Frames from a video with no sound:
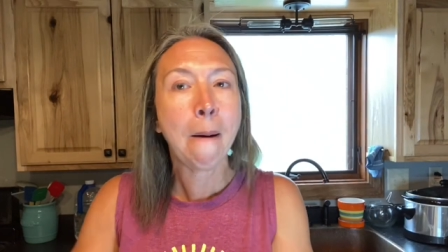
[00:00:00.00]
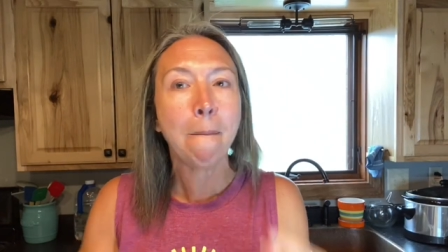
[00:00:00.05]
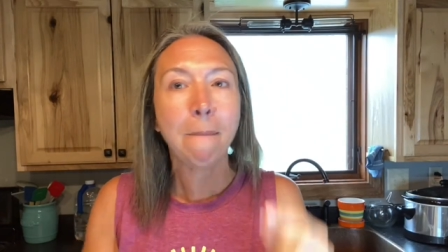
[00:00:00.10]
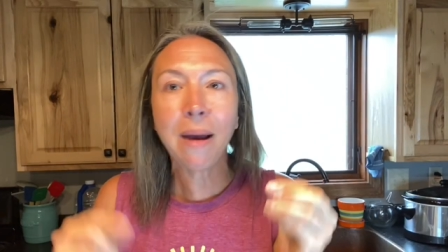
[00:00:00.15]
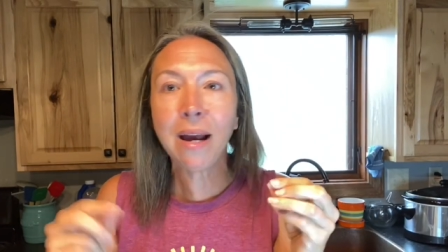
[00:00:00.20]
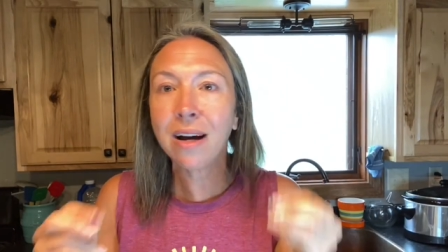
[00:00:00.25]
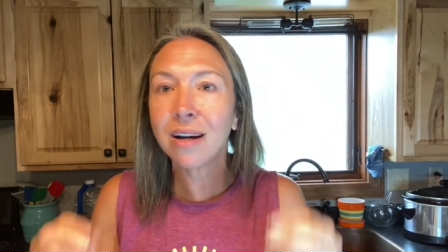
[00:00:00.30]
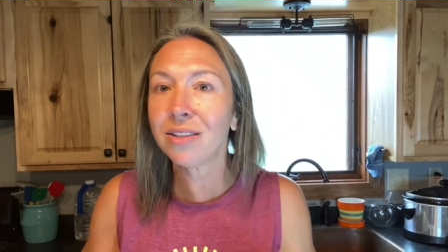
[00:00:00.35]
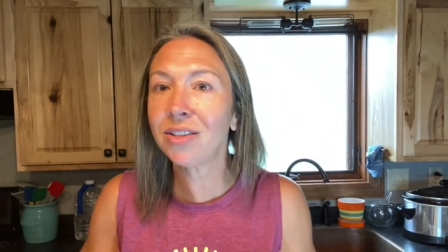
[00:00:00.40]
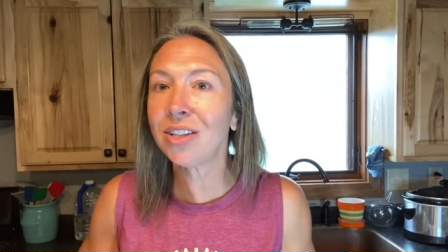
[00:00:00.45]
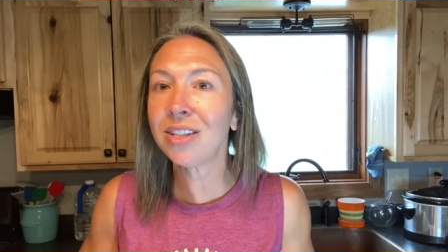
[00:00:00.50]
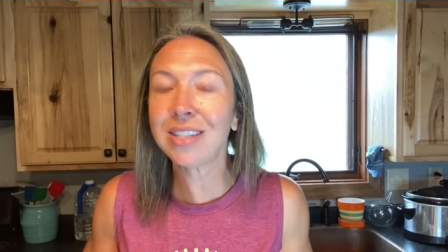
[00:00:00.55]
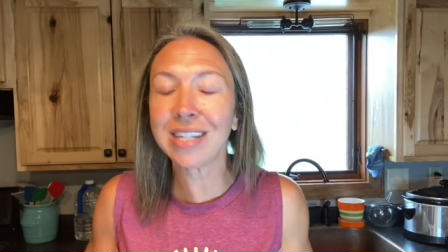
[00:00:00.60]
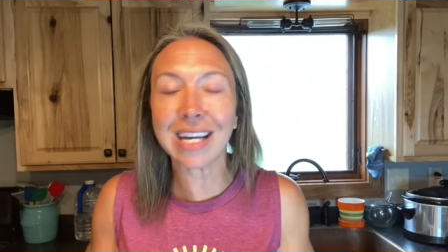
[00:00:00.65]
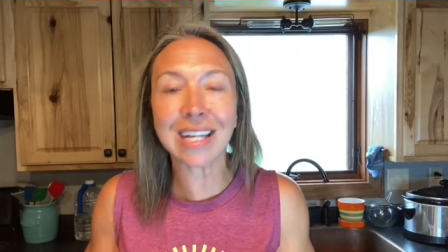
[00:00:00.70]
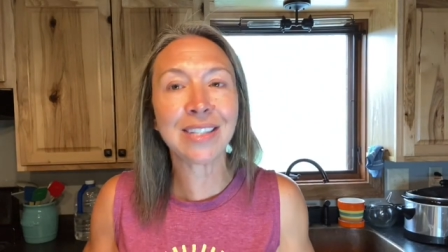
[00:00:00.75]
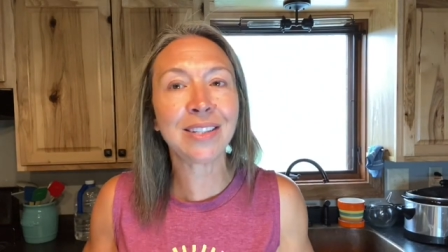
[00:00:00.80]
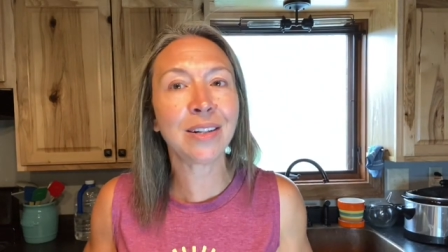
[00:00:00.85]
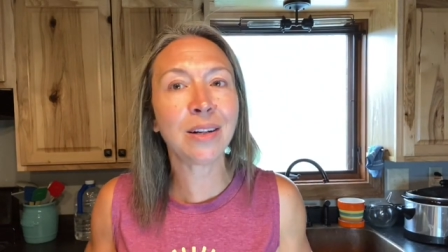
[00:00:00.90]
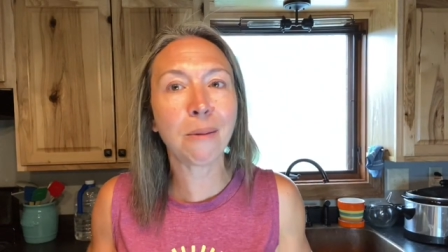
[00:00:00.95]
because this
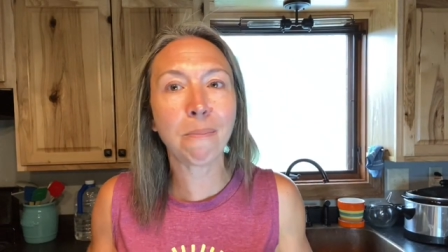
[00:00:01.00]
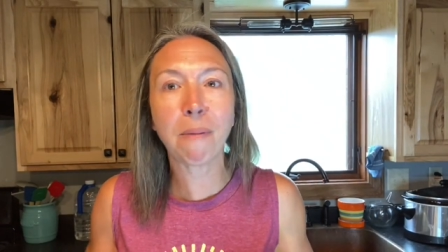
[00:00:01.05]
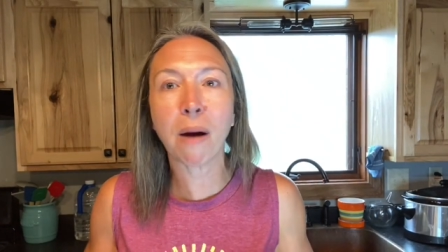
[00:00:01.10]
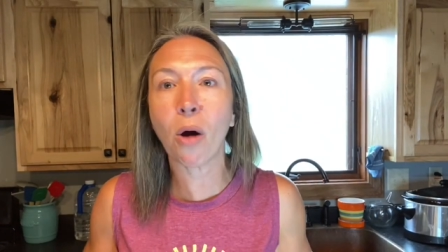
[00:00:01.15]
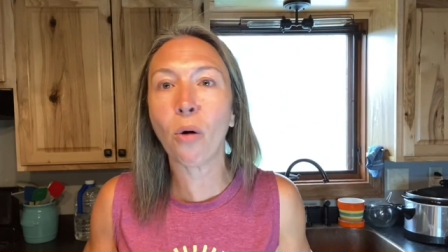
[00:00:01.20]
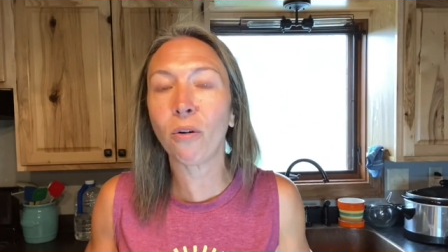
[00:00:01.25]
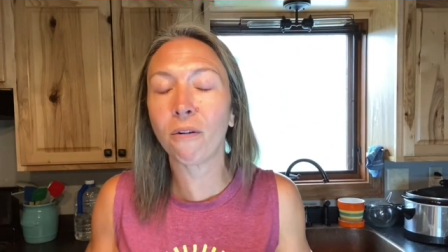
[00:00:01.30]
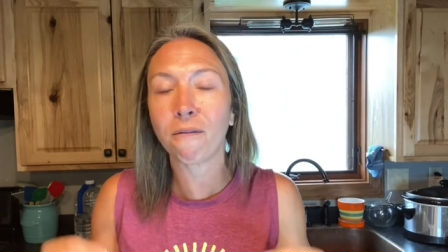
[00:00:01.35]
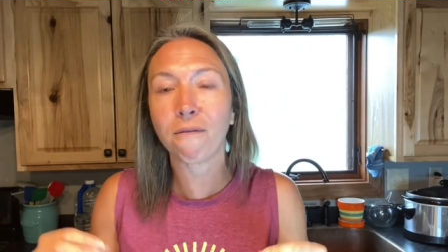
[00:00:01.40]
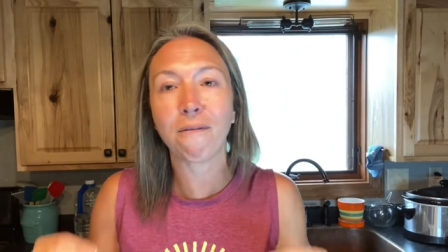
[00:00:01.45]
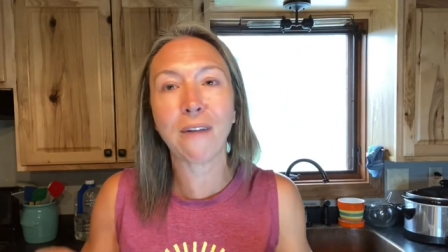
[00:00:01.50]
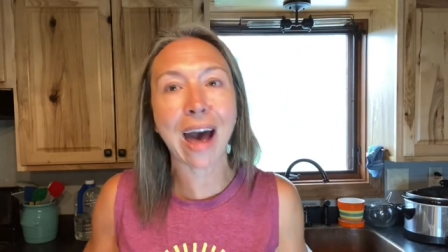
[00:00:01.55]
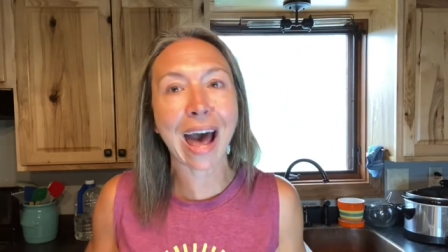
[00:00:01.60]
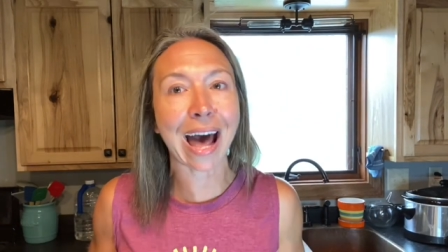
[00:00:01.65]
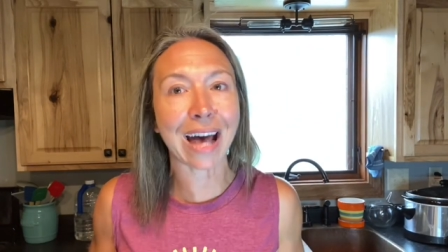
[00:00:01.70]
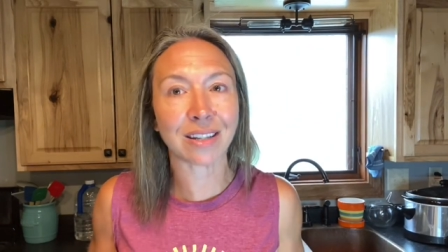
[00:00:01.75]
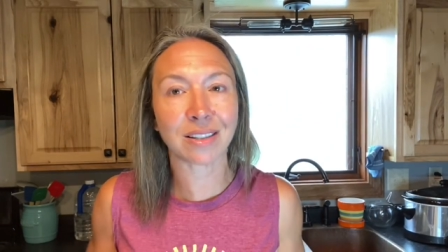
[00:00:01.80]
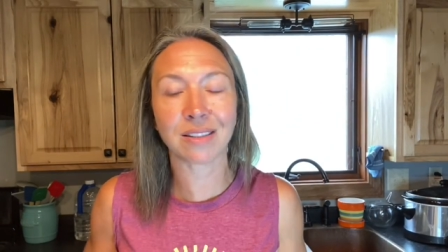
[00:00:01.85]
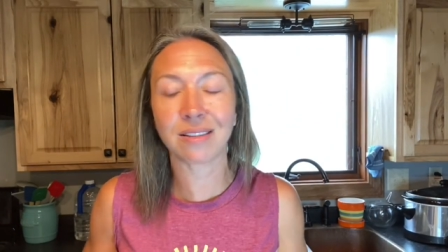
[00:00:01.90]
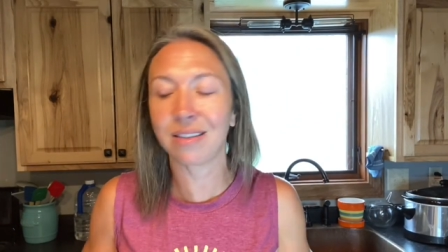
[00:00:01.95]
isn't about
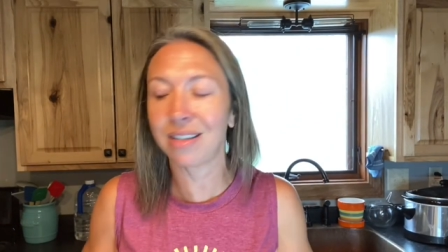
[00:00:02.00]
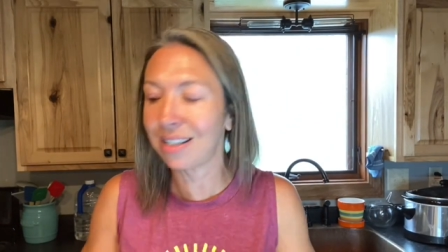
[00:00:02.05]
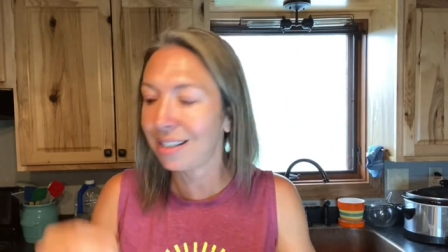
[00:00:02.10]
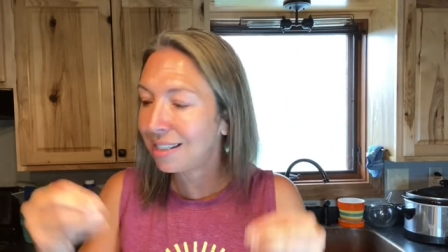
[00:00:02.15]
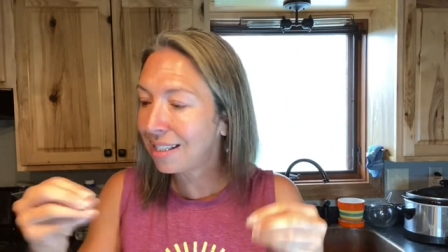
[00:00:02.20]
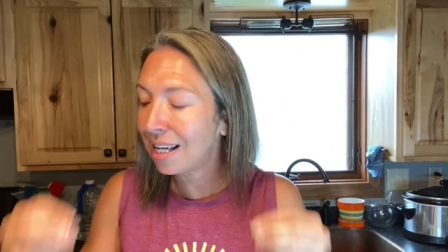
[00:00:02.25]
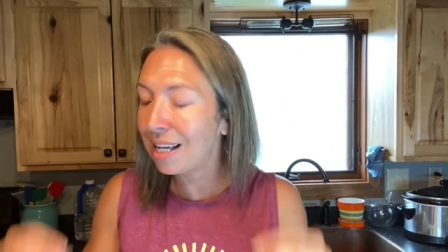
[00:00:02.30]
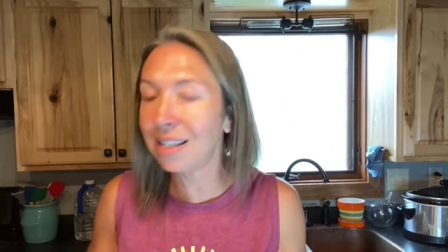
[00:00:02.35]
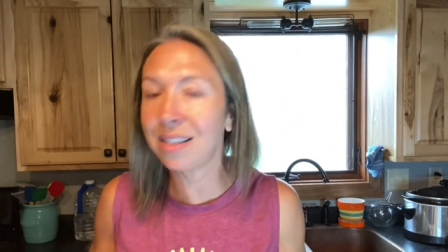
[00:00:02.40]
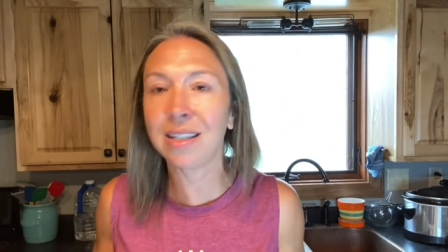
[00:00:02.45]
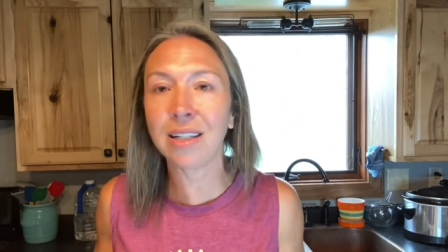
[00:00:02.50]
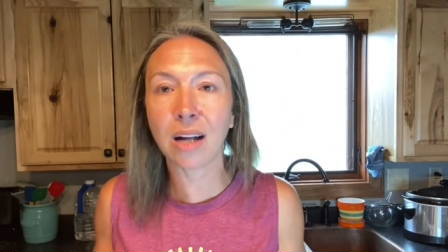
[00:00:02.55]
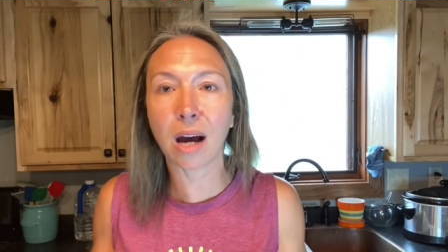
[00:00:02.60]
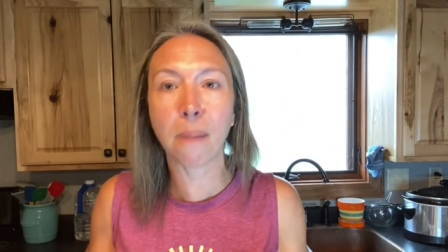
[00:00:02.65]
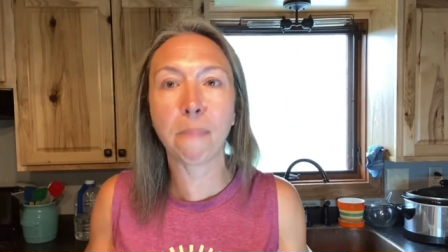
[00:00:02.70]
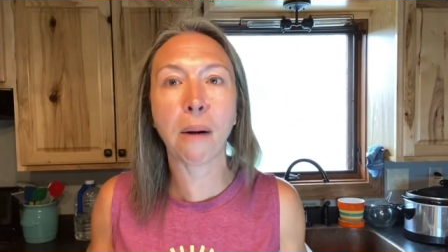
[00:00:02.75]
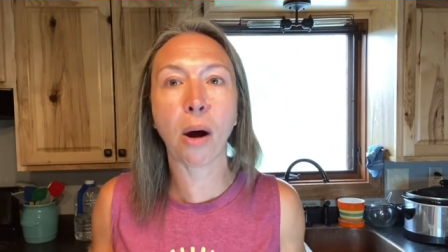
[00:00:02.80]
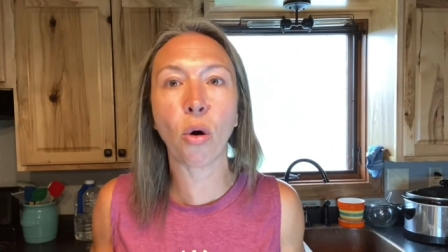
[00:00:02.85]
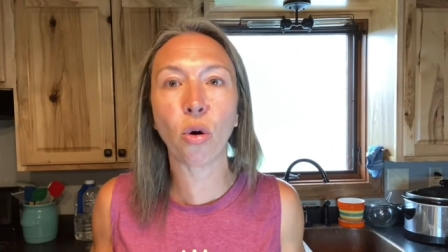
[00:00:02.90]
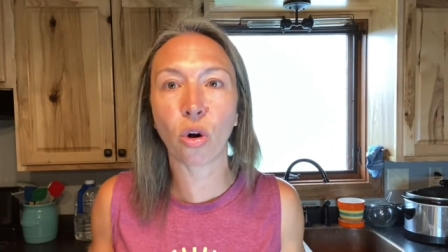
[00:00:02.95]
fast. This isn't
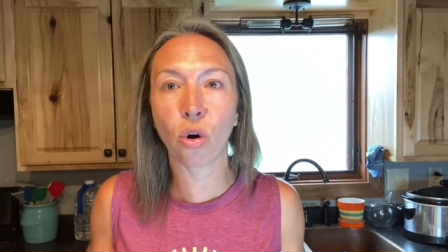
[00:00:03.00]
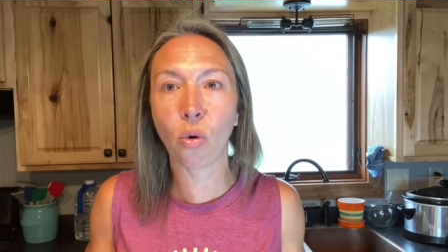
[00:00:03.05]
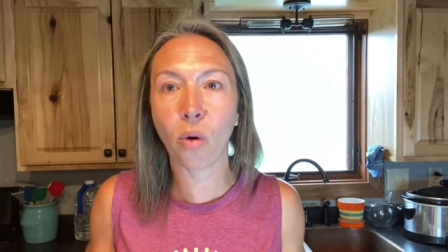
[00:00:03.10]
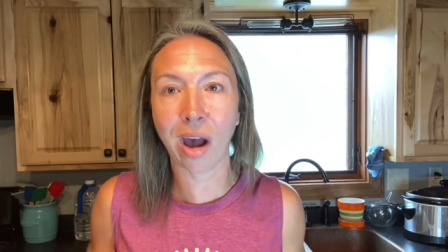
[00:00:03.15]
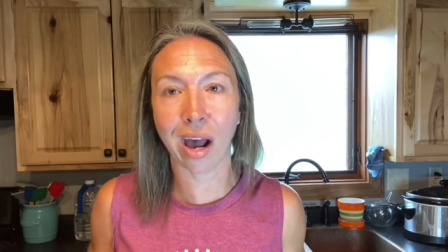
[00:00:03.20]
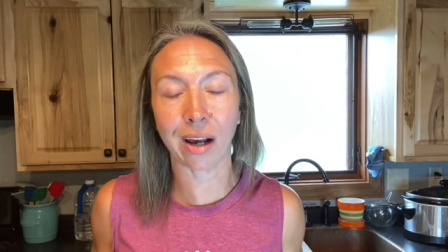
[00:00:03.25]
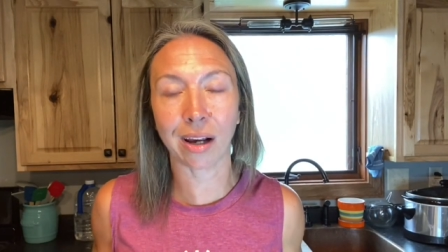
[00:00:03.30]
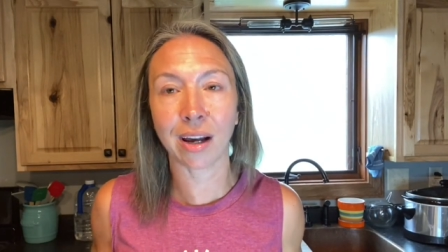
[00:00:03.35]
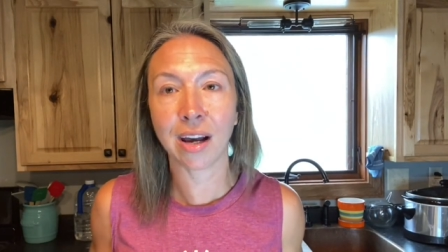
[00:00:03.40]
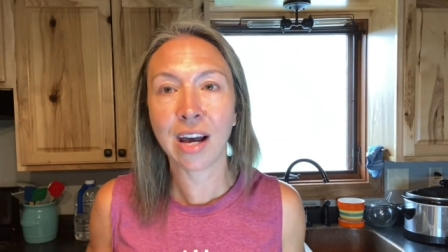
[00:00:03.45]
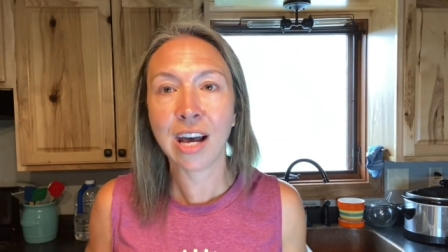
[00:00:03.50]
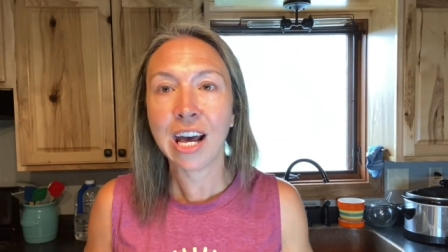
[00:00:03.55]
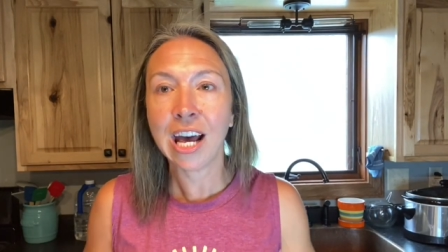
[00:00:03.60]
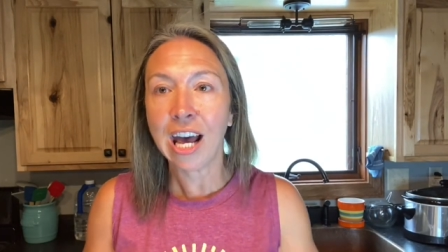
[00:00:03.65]
about quick.